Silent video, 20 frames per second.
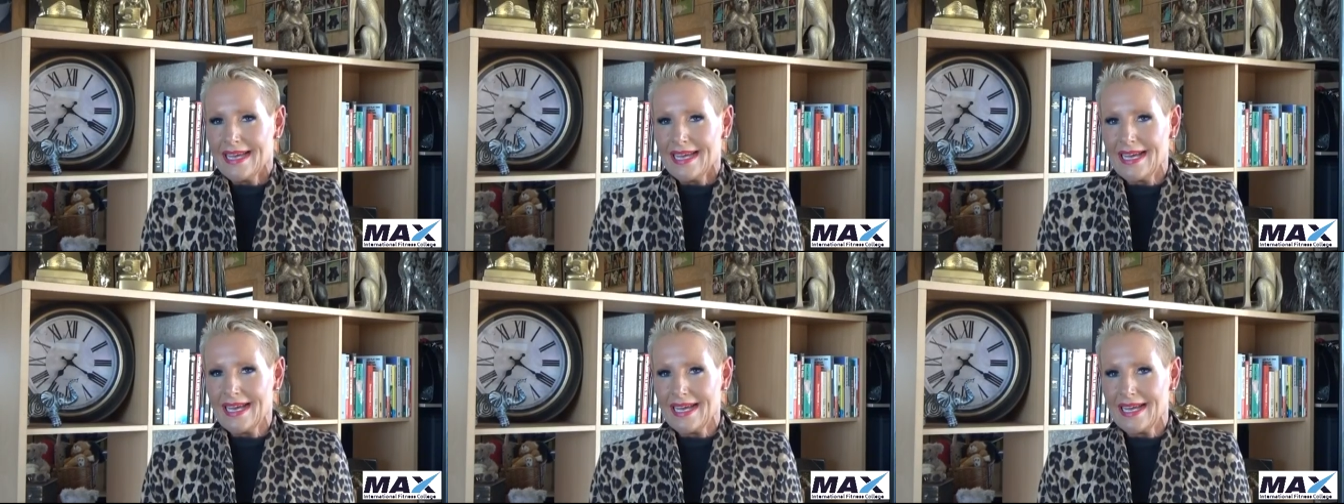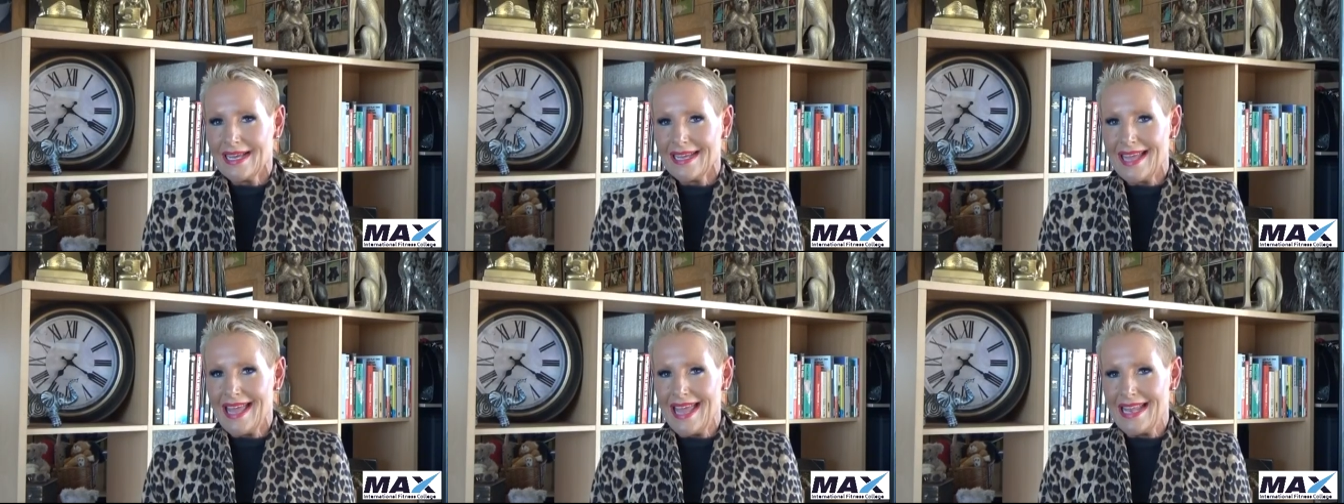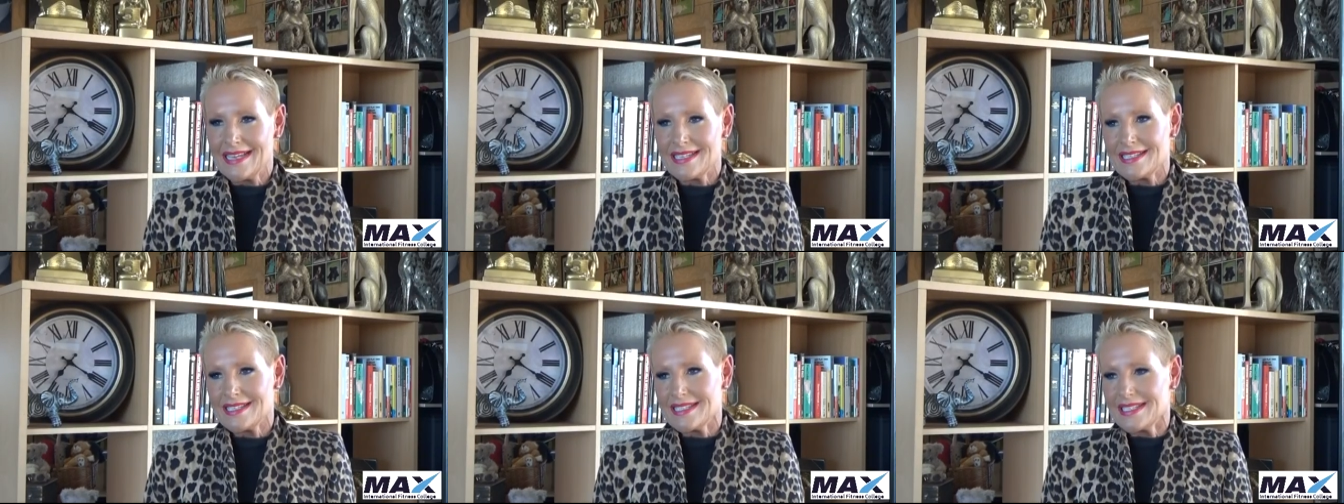Uh,
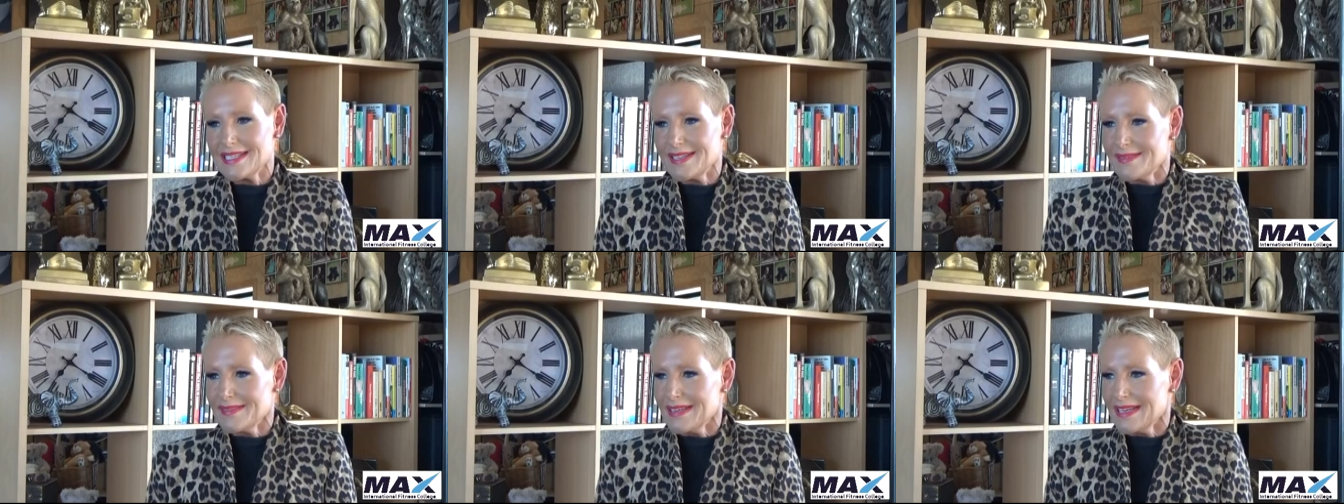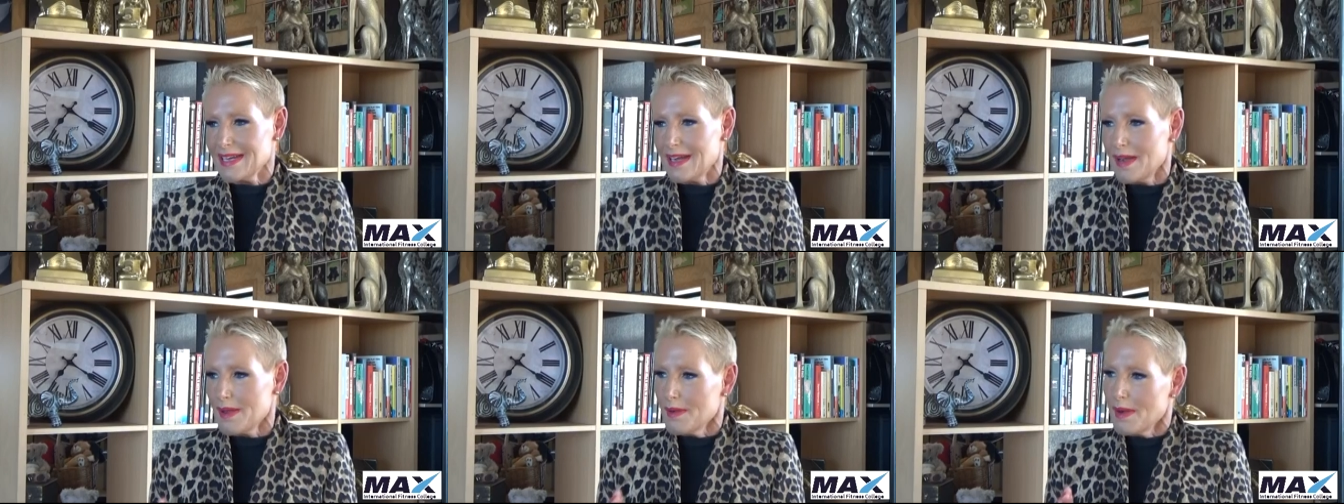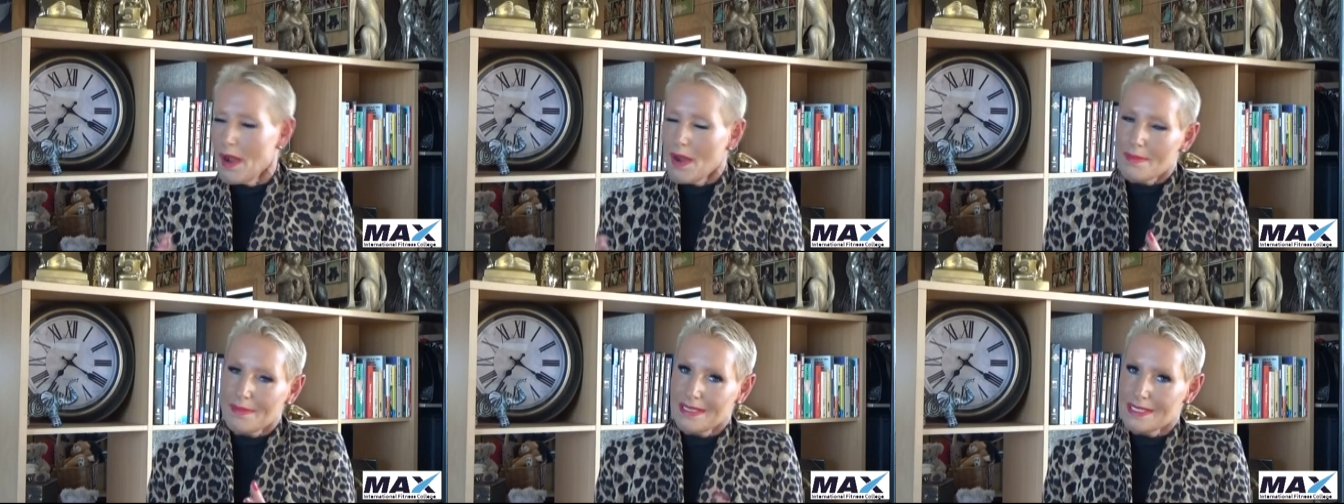and I,
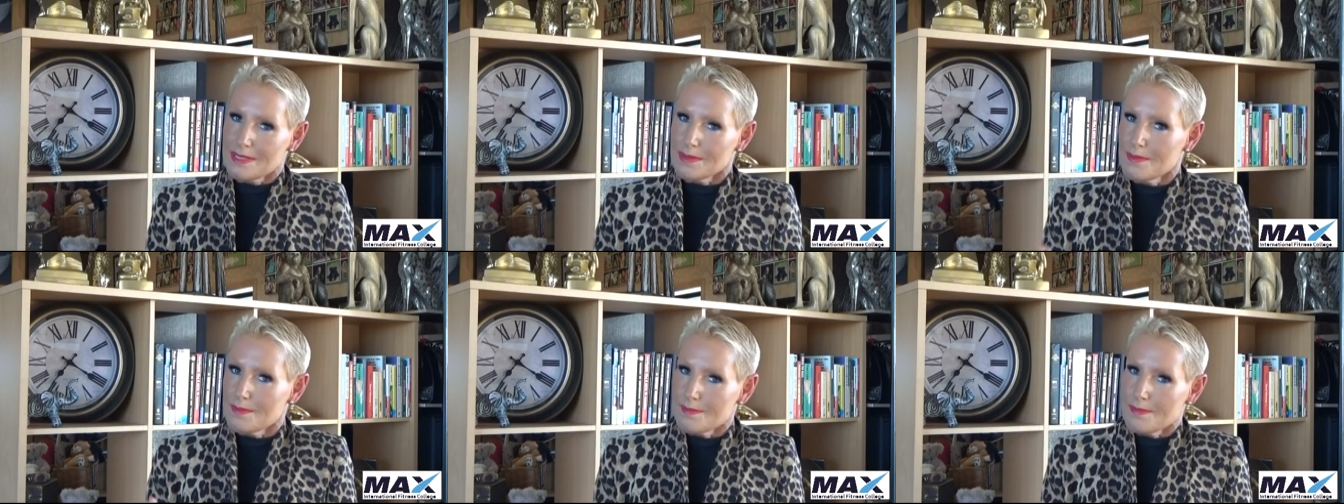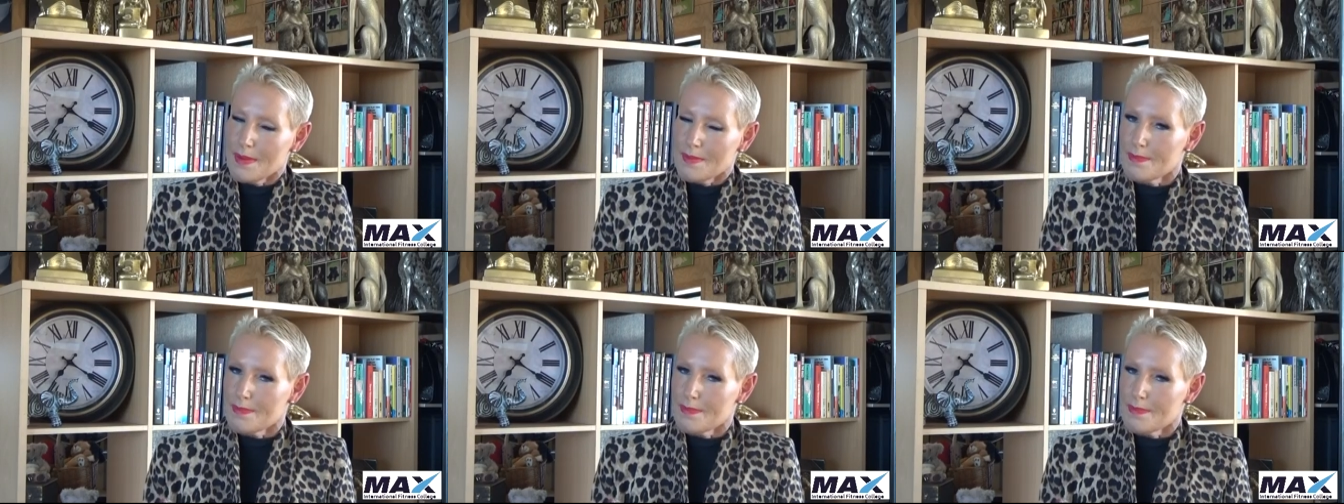I, went to a,